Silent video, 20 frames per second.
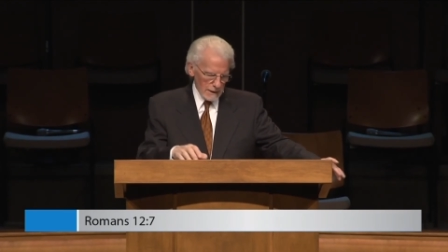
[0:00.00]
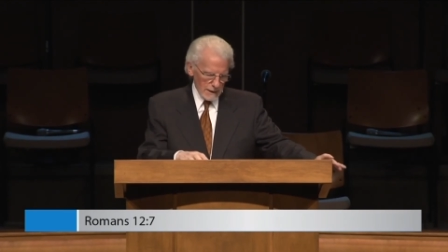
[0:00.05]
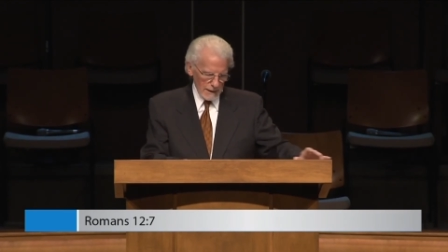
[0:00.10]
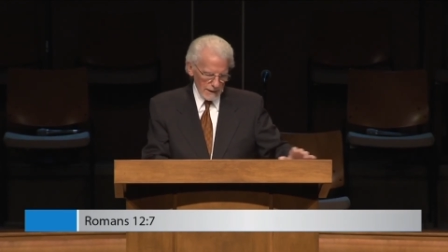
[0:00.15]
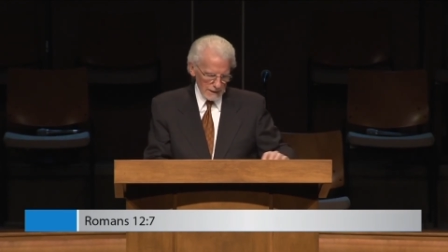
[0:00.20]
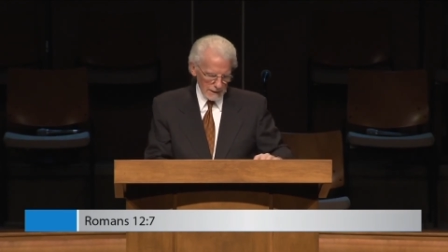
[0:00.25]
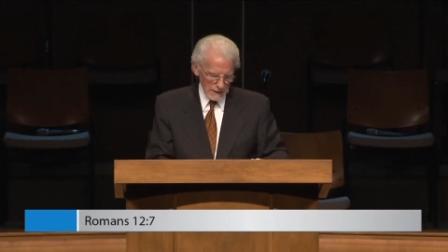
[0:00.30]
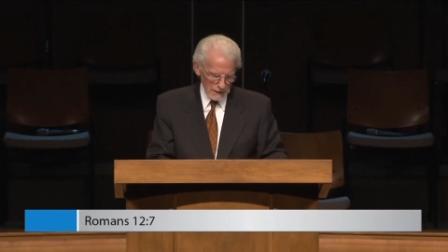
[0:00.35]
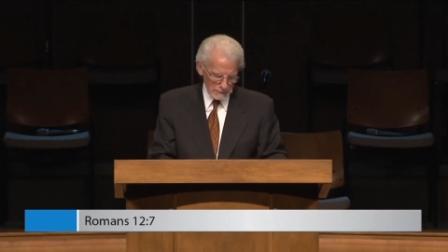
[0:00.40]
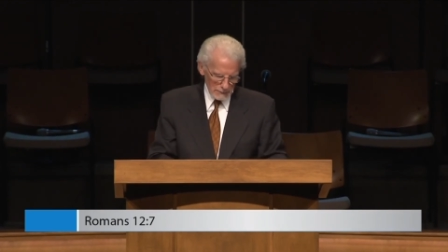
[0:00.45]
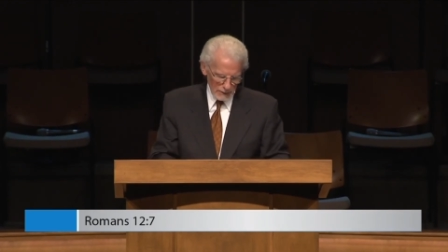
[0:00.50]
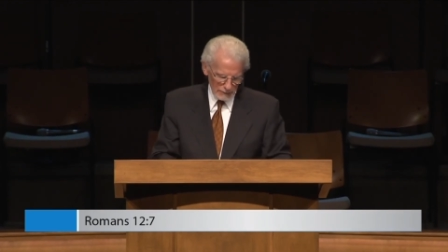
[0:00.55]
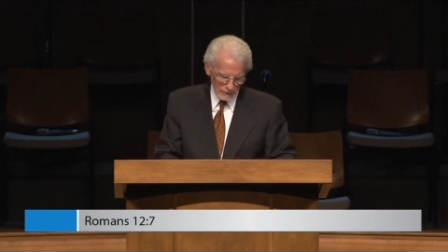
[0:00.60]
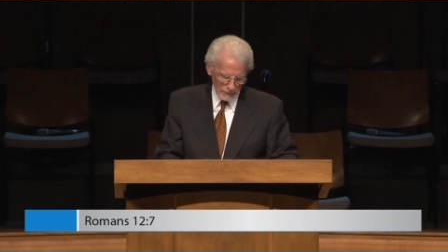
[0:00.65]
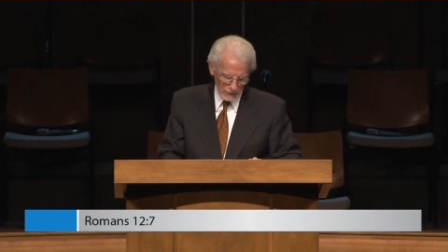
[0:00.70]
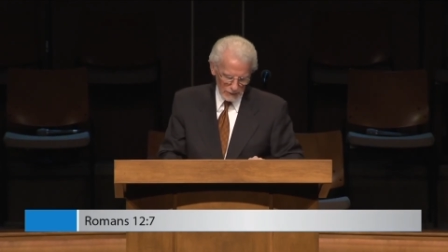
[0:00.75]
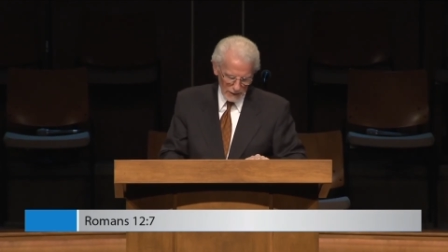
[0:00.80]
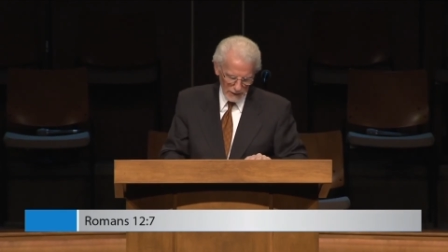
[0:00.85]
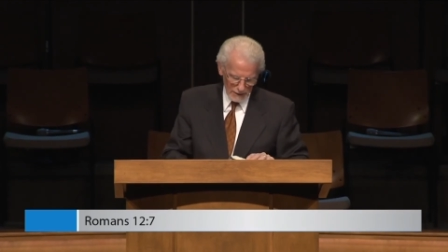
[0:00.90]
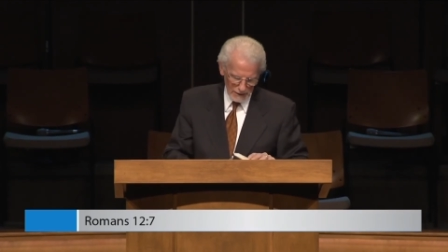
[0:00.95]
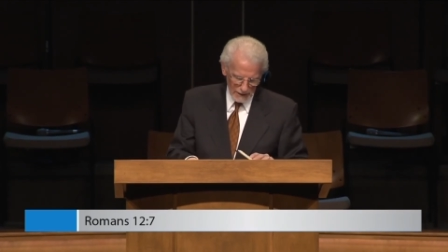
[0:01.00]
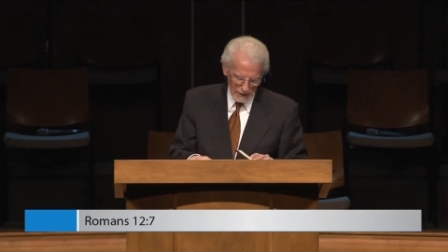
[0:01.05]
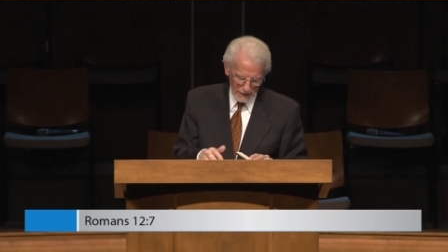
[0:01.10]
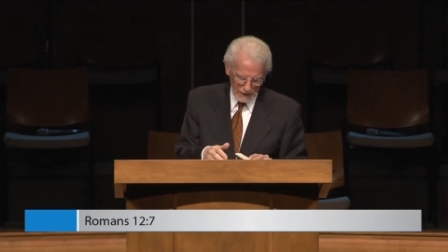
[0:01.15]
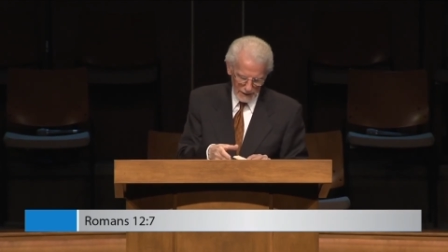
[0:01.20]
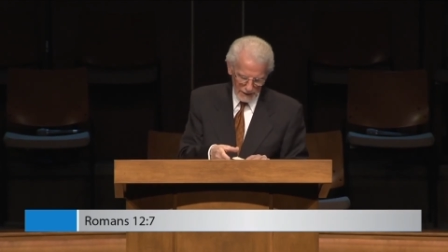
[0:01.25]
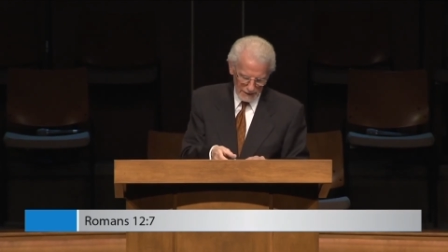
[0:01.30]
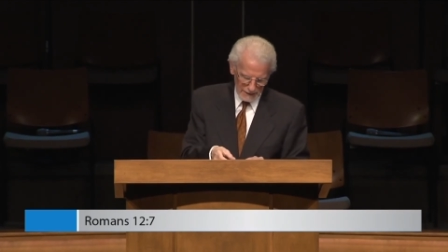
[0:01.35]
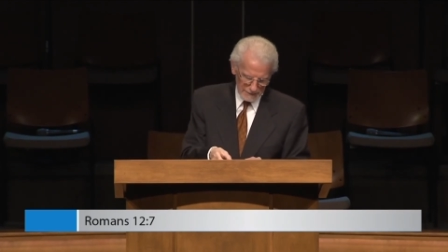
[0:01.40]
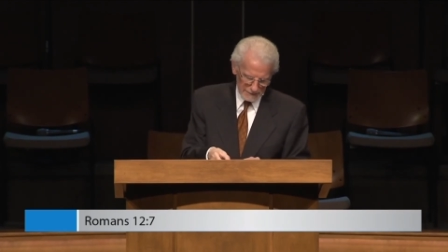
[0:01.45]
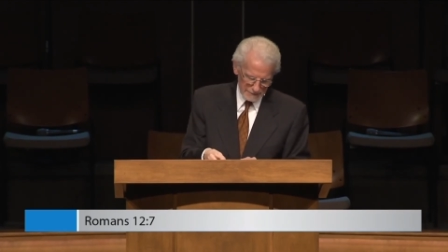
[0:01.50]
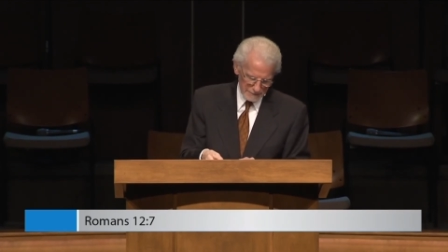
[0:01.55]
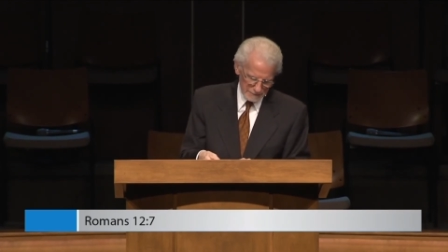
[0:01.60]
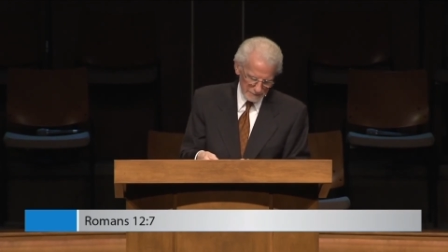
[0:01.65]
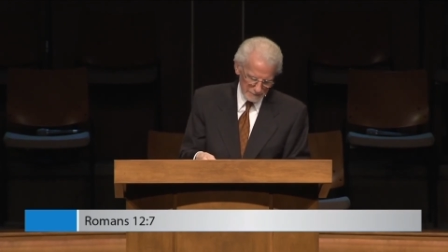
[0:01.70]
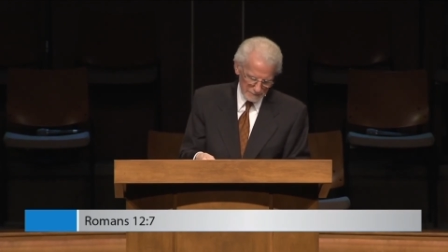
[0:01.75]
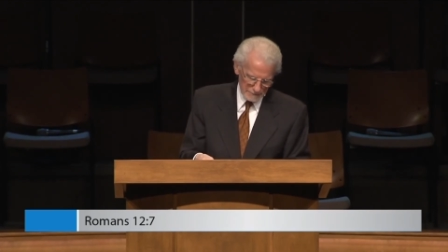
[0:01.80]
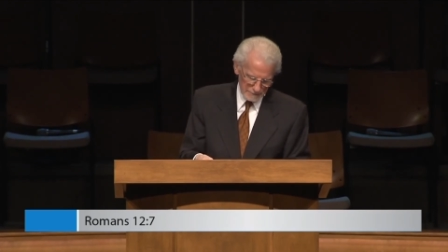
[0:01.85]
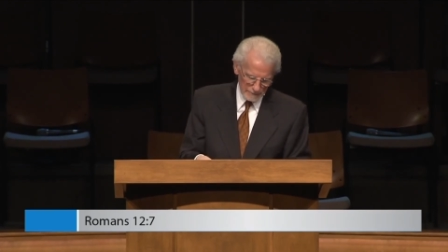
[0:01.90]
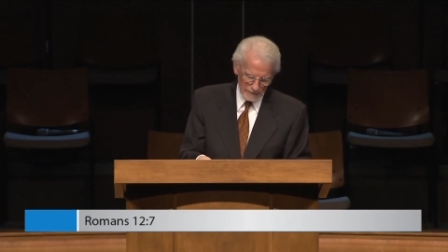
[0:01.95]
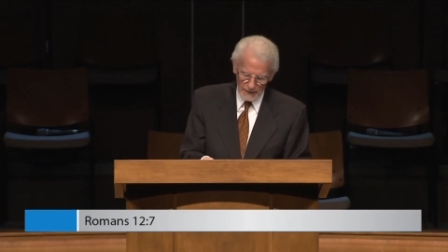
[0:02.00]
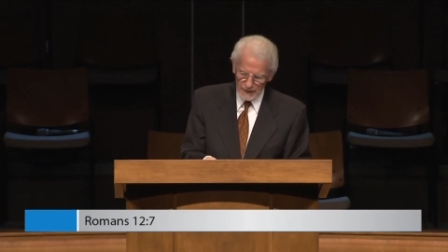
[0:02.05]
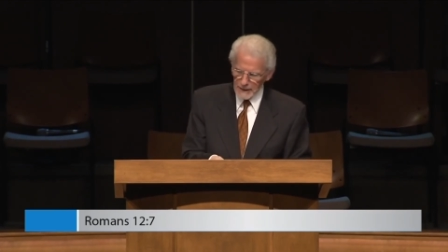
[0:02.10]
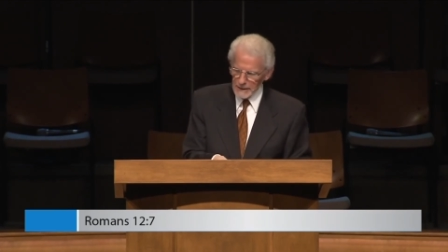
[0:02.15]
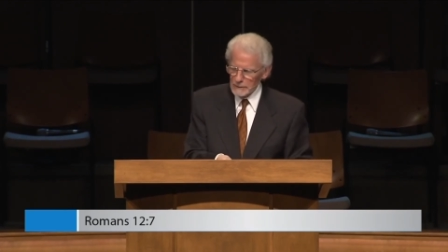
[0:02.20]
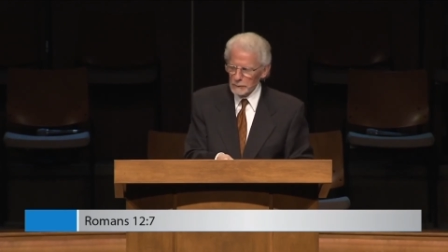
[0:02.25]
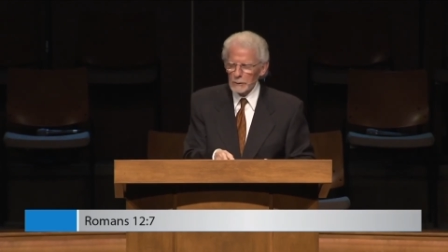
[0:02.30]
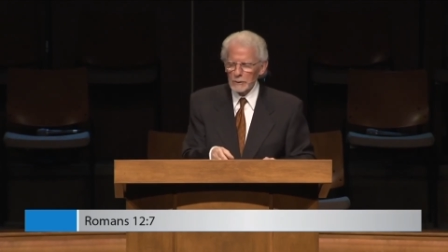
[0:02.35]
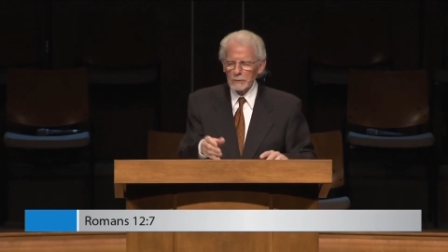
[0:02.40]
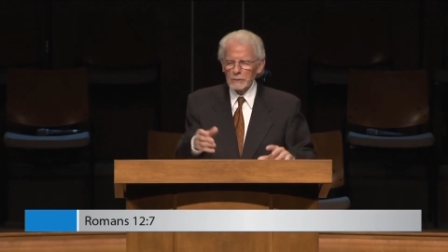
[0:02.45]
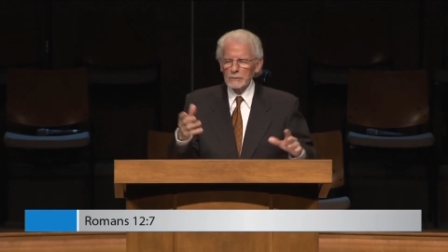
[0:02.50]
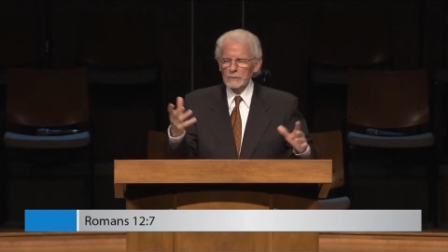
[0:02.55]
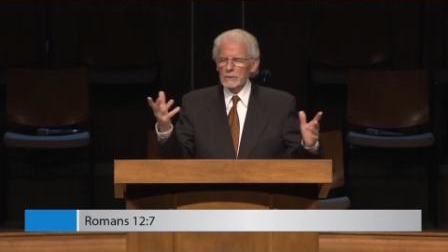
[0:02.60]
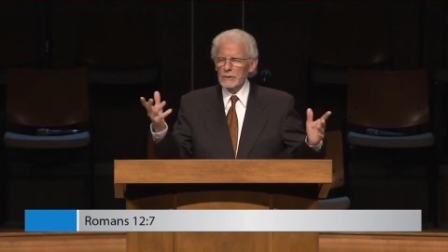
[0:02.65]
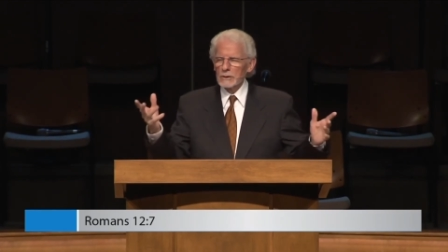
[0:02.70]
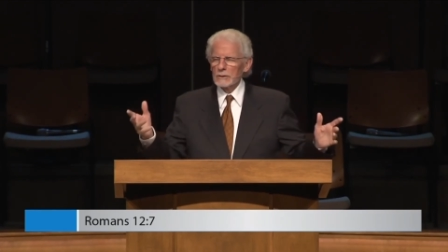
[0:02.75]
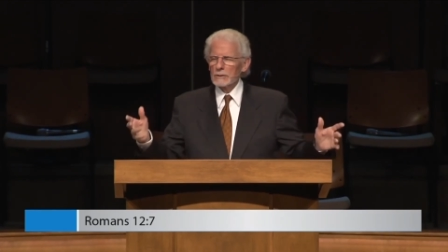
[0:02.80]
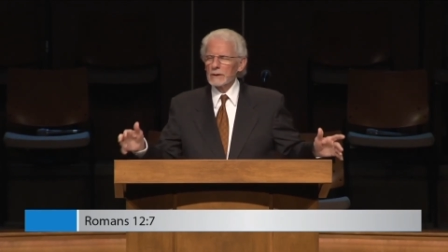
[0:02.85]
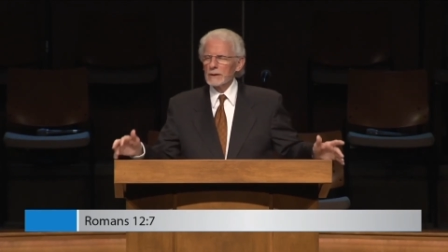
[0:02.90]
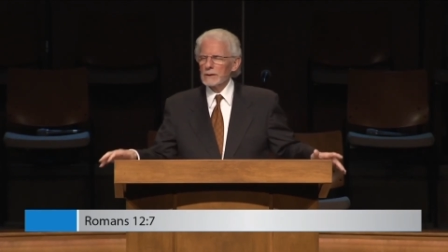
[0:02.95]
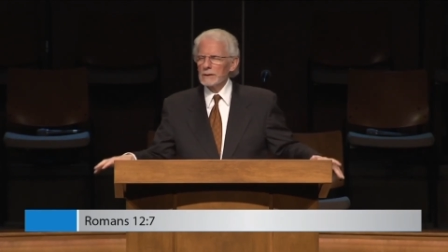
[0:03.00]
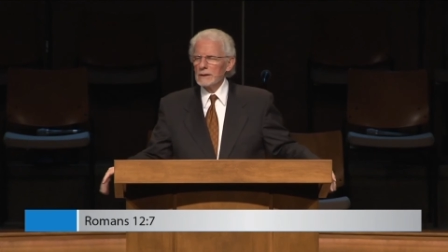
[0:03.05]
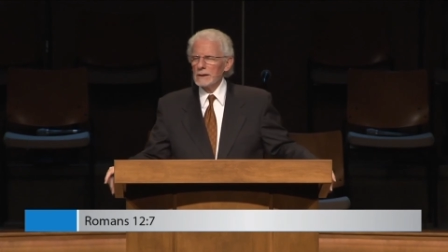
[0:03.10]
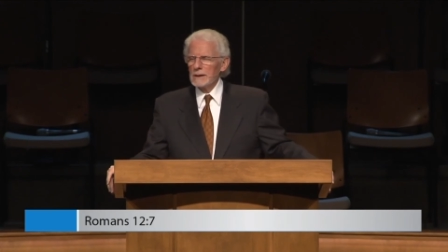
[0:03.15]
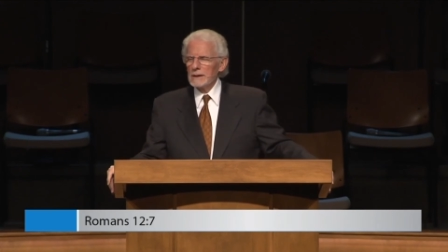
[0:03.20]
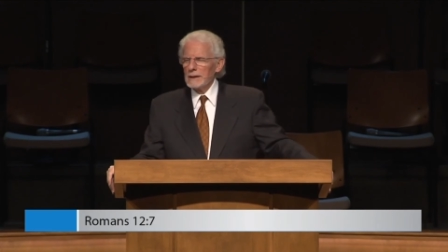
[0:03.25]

Uh, come to first, uh, the. Uh, uh, we won't turn there.